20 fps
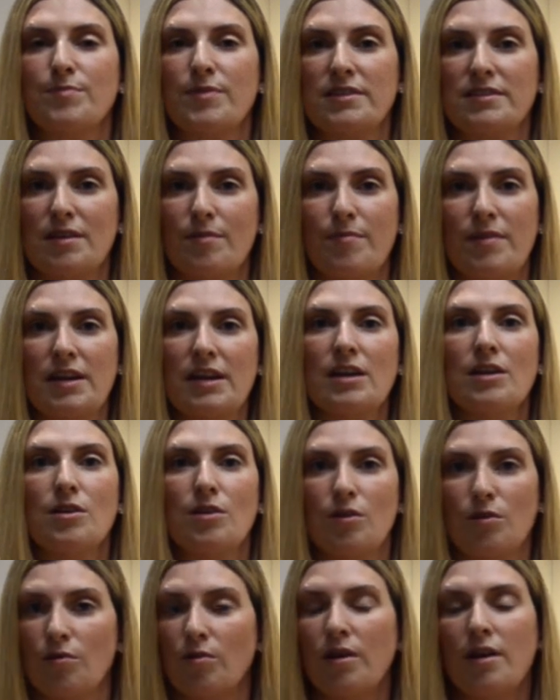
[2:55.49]
but somebody
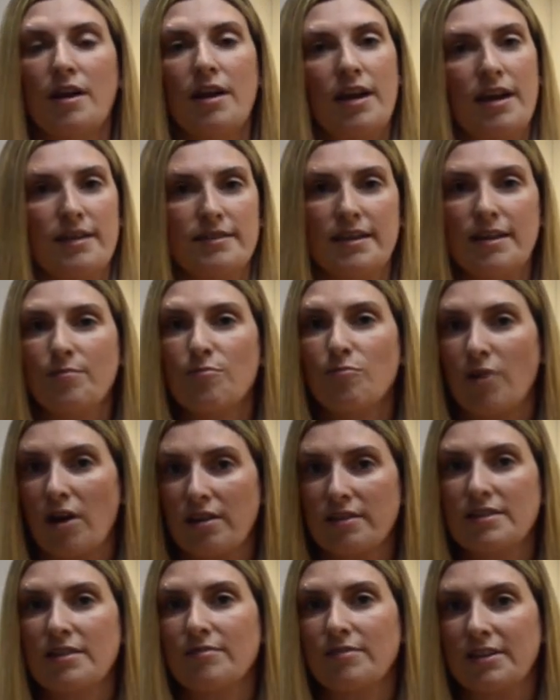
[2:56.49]
who is in
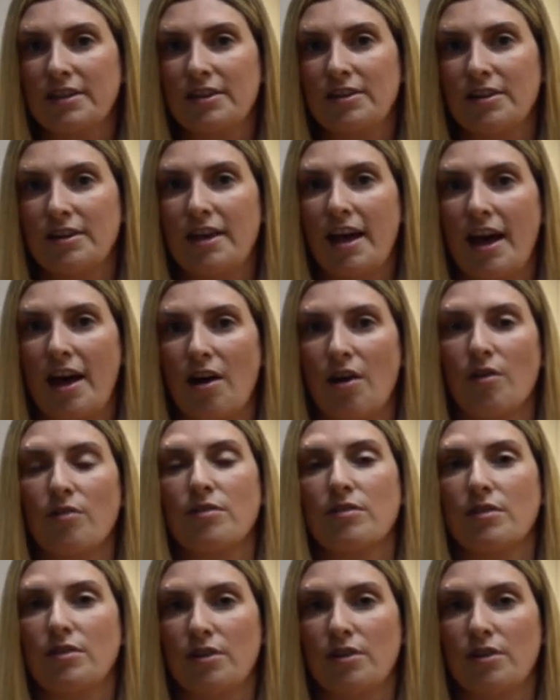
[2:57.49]
relatively good health,